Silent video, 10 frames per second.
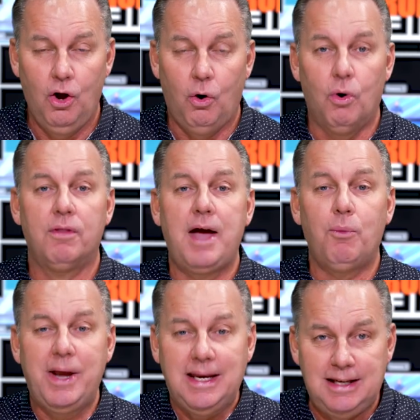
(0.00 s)
or
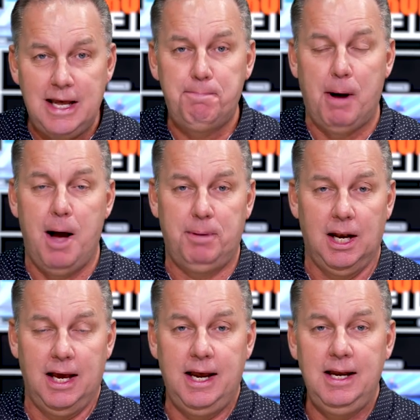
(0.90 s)
that we
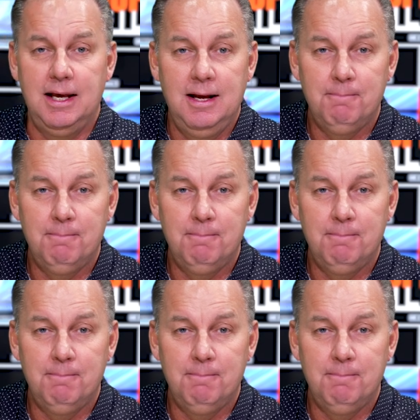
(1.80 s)
depopulate,